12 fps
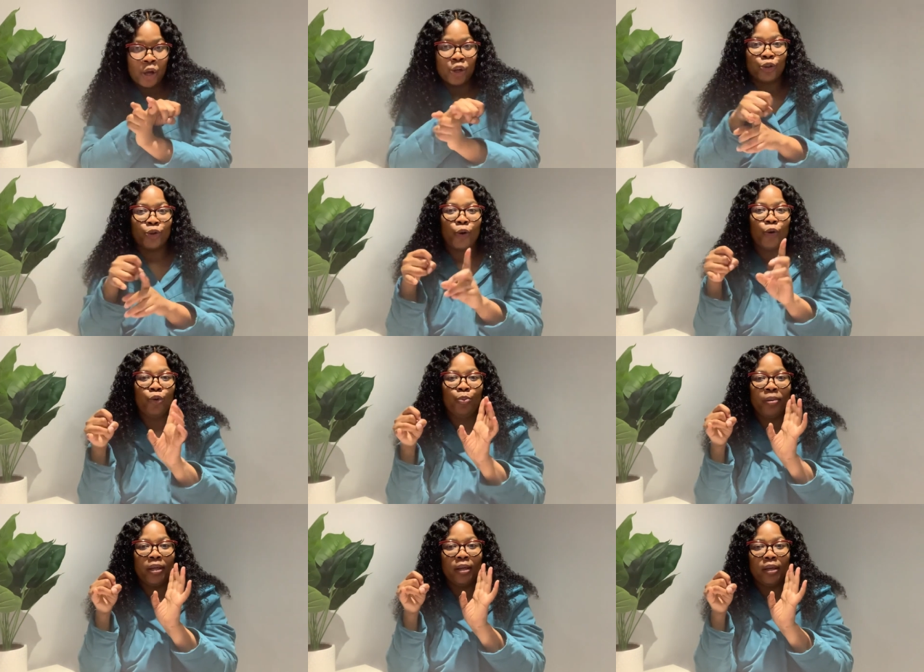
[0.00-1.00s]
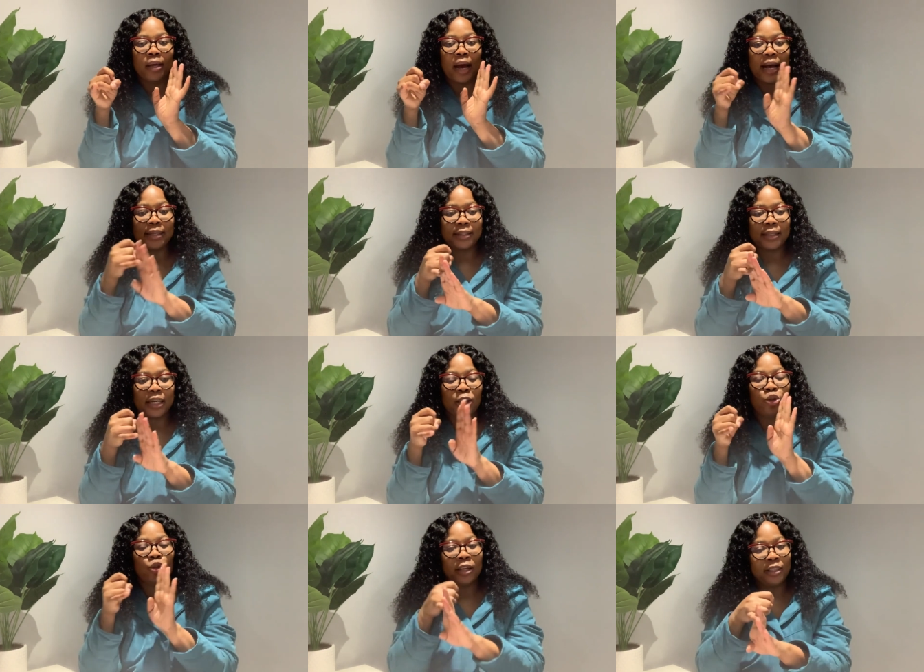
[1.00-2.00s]
So you'll be
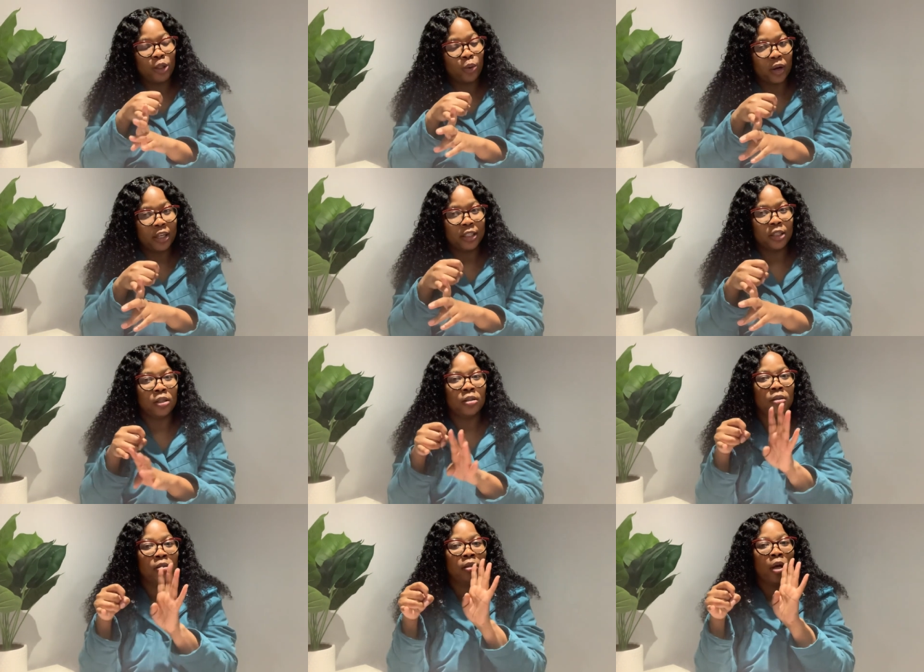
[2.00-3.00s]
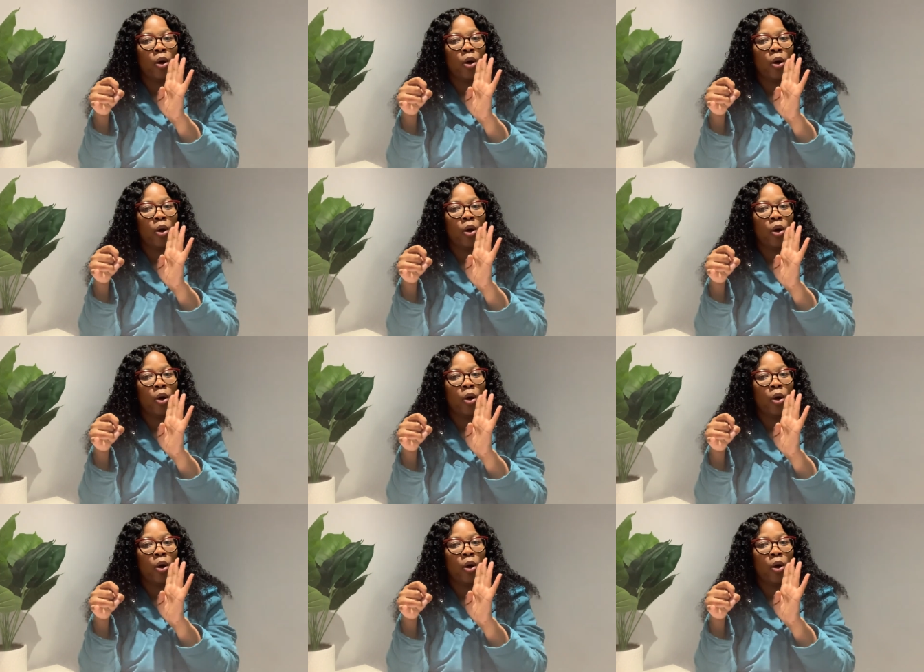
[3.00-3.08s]
answering 20 questions